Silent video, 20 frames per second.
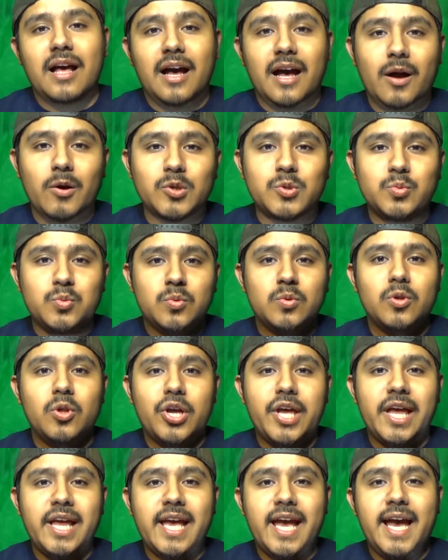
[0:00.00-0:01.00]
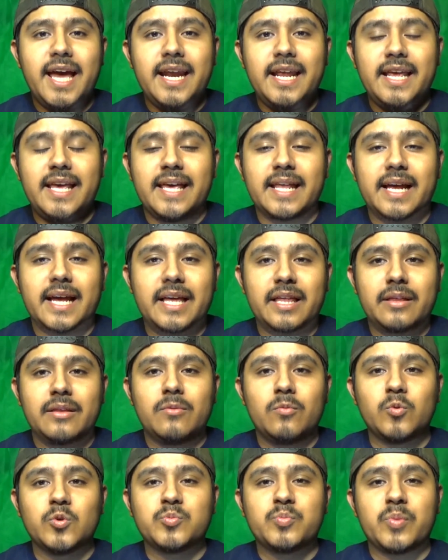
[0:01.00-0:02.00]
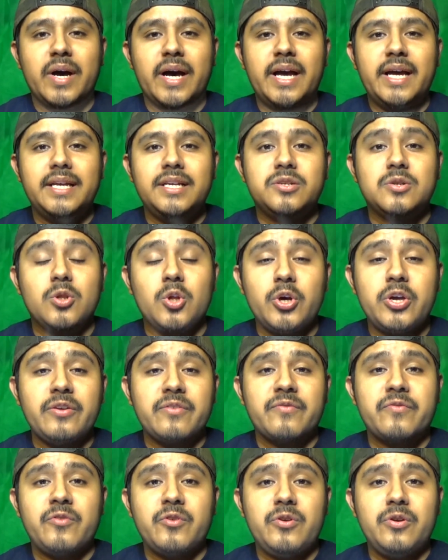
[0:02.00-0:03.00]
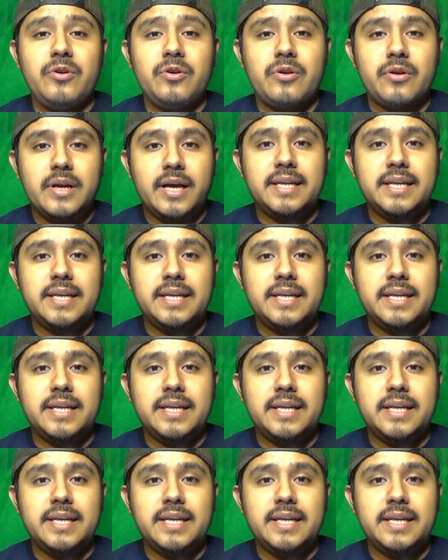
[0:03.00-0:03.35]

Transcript: I was looking at it and I was looking for